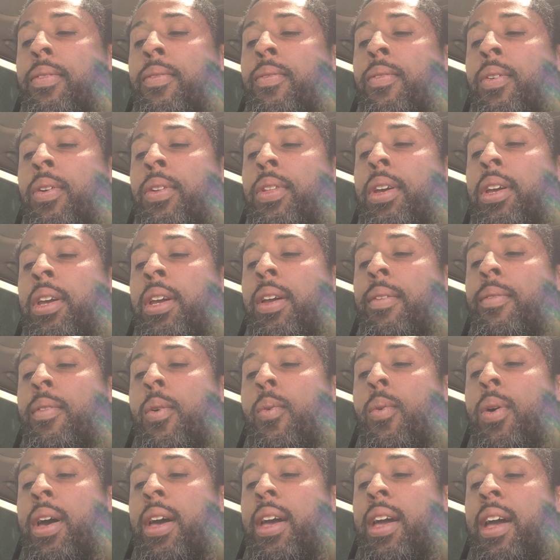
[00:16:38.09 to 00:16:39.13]
For the evil
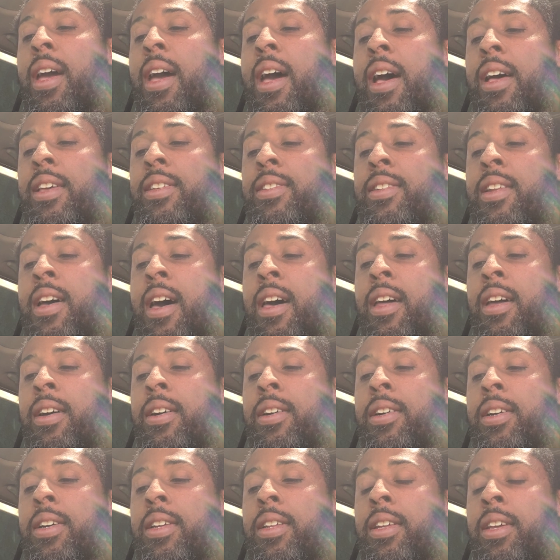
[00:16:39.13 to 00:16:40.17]
way has not a
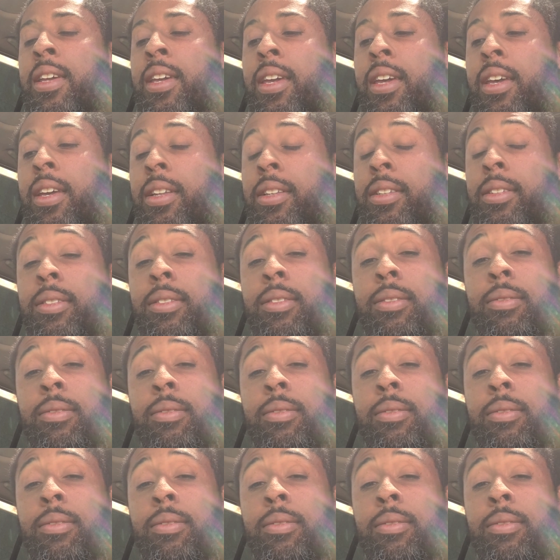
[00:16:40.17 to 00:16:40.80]
good end.